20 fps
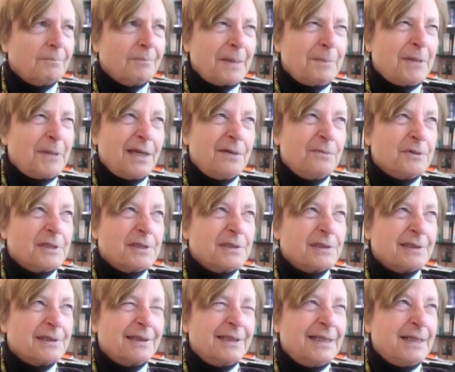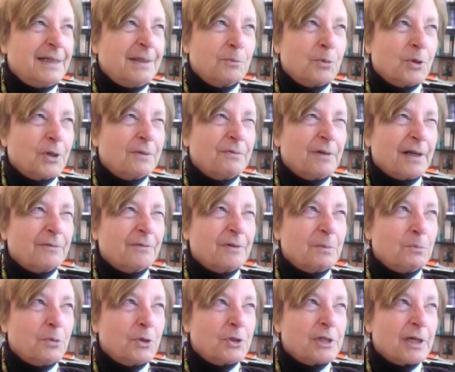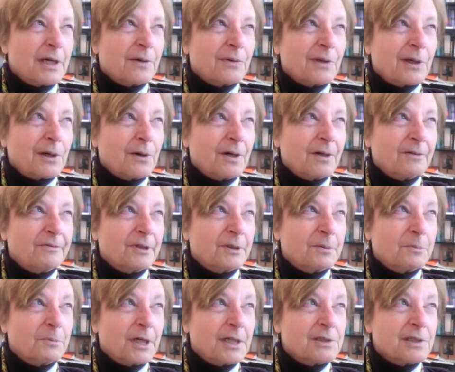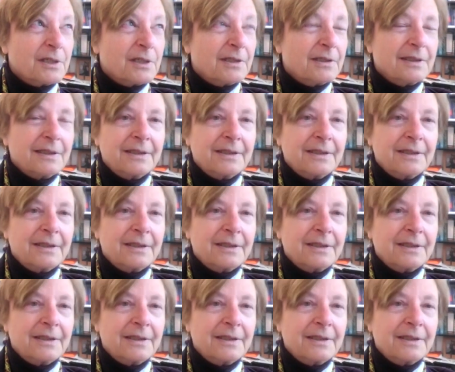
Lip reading: Maybe he was were involved in pushing out the Harvard president.